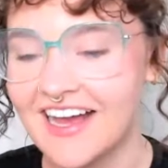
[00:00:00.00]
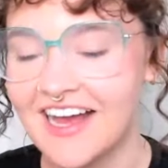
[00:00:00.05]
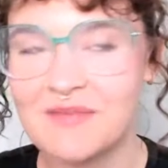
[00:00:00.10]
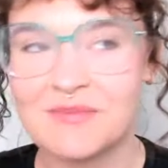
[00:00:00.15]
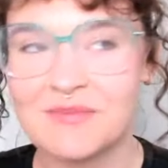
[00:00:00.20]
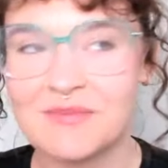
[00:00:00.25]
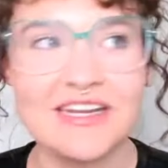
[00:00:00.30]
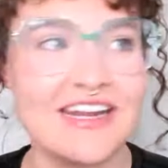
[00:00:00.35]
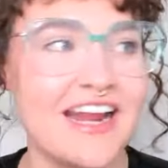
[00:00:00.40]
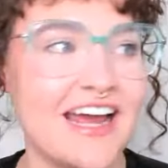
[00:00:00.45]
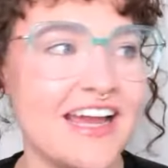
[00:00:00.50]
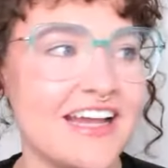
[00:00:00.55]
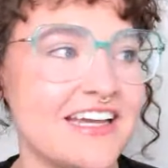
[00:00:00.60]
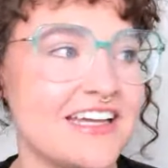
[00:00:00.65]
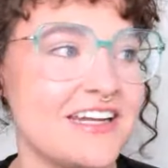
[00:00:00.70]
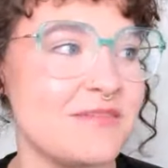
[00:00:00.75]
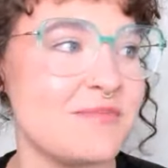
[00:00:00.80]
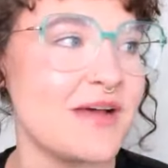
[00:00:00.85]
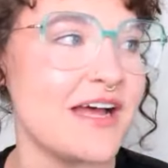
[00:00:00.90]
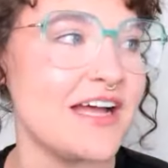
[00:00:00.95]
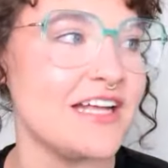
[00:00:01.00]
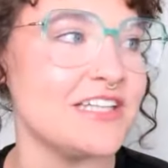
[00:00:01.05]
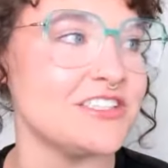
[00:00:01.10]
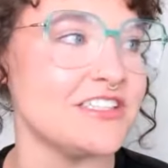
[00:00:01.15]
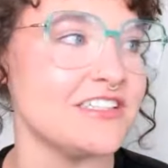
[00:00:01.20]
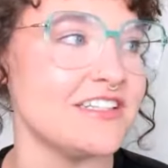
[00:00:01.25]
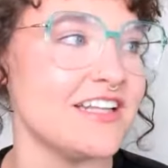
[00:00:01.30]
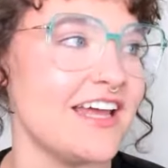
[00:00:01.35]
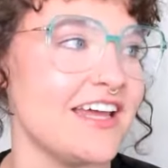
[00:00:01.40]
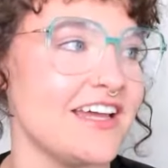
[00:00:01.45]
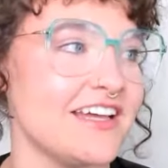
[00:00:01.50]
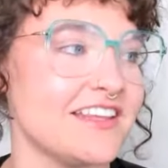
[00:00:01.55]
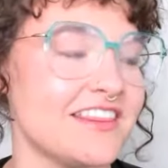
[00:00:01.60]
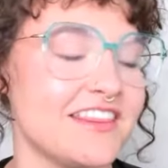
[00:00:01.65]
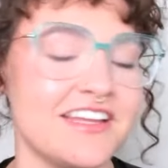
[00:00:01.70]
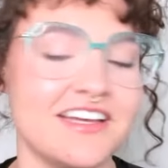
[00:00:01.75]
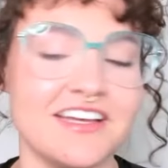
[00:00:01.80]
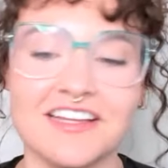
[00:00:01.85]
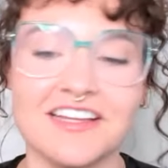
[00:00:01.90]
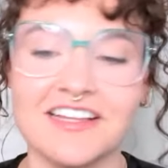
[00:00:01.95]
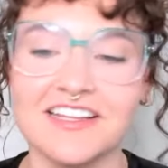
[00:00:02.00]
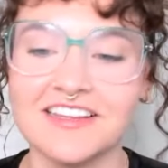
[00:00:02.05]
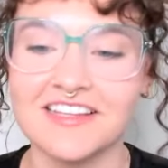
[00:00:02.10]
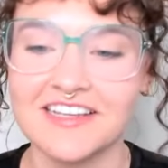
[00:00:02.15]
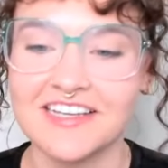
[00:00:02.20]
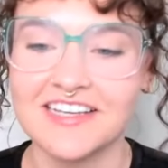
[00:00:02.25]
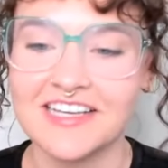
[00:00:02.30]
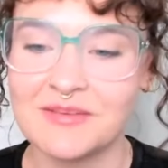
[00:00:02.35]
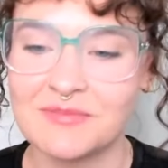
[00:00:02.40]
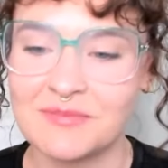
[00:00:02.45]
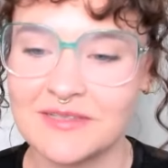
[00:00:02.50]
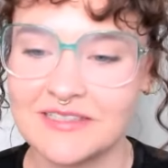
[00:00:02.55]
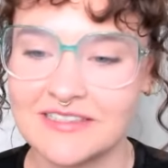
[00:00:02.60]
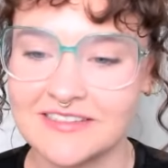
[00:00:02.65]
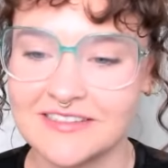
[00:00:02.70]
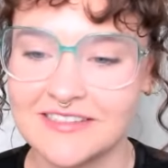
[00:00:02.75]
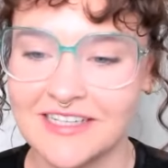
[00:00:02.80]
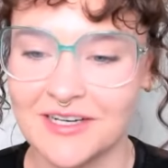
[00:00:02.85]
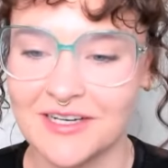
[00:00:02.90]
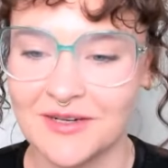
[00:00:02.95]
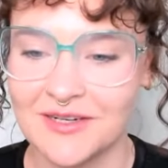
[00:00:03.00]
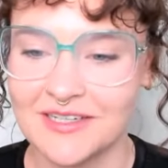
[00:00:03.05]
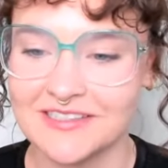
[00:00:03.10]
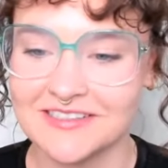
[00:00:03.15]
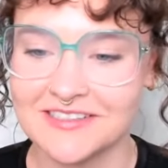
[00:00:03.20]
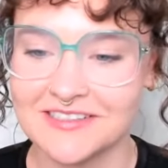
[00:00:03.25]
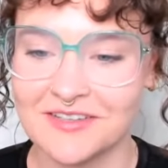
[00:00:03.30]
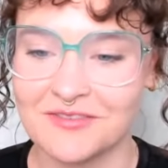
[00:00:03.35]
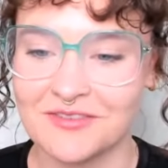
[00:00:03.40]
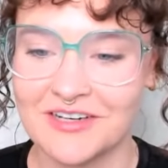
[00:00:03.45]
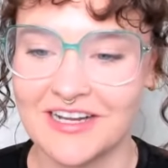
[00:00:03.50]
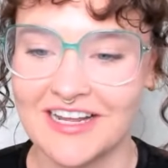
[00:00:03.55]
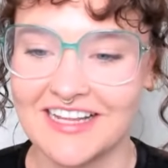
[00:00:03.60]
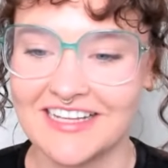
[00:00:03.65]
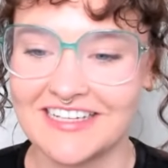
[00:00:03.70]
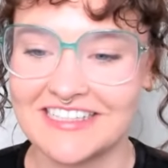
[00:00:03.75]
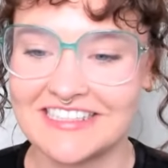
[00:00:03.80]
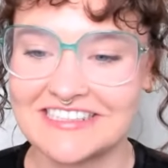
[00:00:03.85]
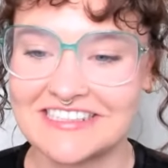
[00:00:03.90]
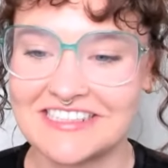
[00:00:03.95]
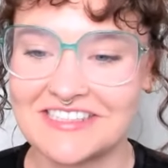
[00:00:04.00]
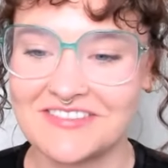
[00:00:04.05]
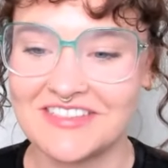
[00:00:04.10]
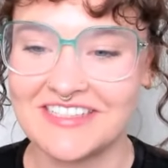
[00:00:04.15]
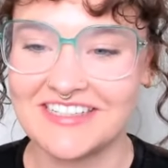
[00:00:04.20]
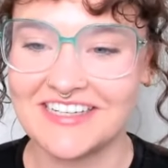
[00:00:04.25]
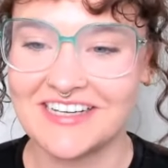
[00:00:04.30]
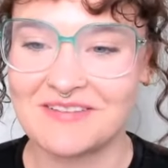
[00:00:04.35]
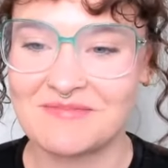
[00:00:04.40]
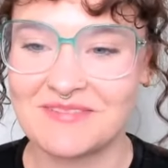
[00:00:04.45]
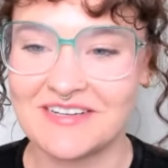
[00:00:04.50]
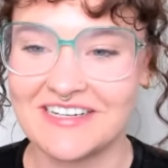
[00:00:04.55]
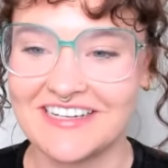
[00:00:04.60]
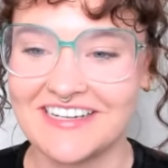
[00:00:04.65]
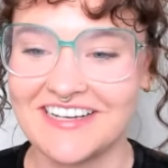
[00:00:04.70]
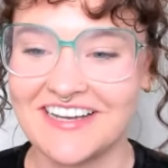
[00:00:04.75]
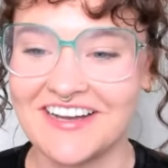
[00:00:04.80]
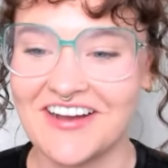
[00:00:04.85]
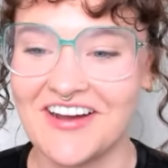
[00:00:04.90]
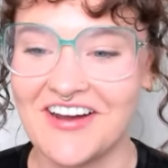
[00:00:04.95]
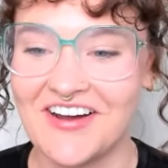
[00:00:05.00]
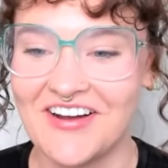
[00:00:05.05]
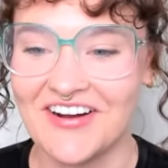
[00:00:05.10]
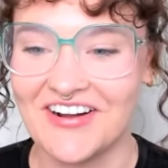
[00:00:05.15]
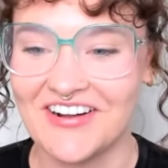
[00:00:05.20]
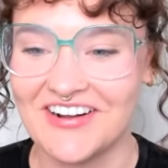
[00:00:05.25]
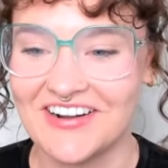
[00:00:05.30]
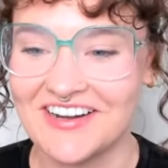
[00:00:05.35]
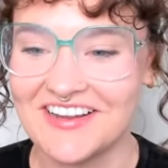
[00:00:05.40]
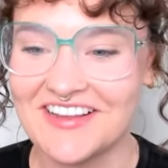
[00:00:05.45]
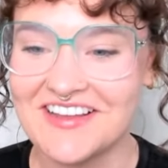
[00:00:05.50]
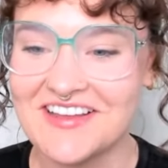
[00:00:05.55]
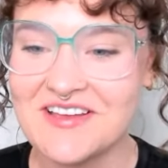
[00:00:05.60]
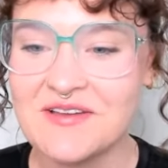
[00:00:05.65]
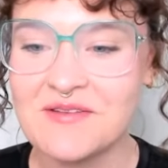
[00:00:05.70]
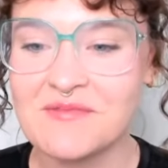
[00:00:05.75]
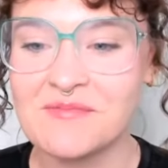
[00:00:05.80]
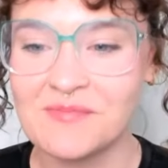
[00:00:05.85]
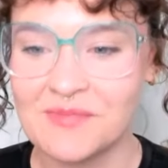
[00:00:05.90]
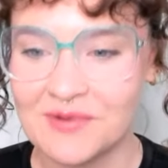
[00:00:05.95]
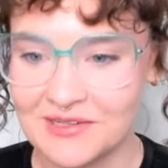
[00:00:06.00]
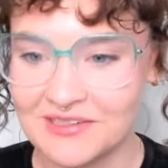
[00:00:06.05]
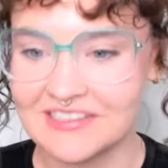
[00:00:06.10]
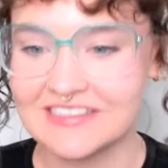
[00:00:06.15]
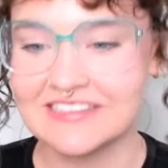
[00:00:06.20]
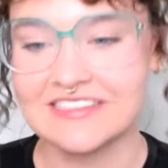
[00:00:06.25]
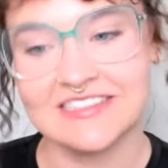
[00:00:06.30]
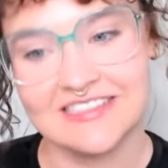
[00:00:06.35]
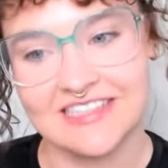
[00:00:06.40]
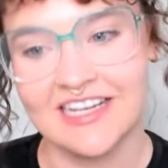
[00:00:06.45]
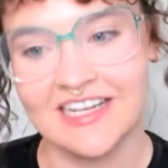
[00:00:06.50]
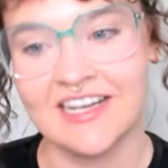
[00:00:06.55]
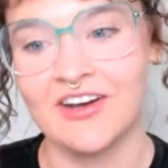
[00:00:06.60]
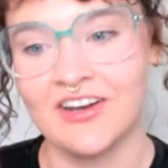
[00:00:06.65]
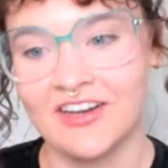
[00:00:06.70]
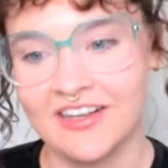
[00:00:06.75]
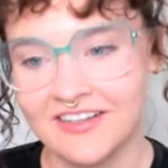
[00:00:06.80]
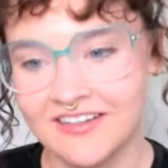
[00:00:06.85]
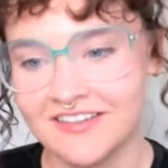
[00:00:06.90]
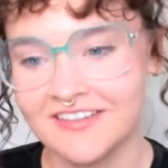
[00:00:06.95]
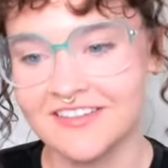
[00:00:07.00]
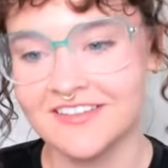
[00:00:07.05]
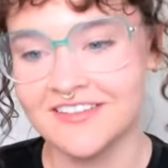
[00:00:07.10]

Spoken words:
I mean, and I can imagine like the keeping secrets of reality TV can be a hard burden to take on.